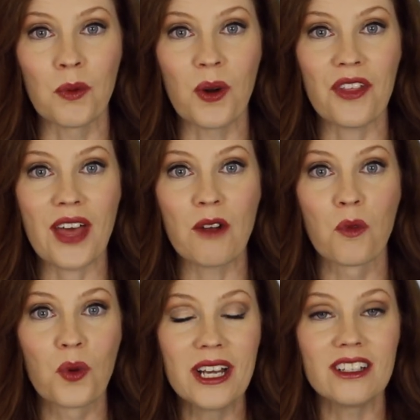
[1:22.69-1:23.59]
where
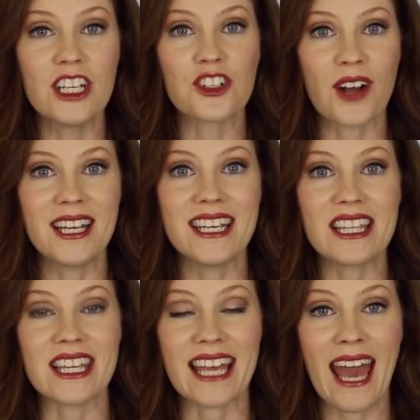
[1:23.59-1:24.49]
they really tried to
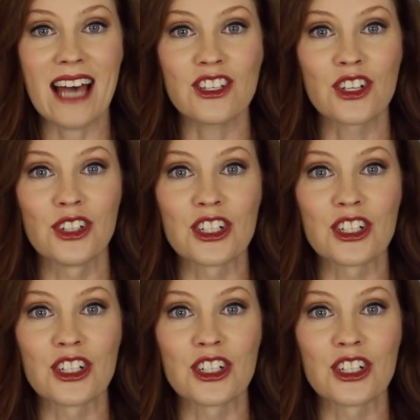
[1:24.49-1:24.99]
get the cast to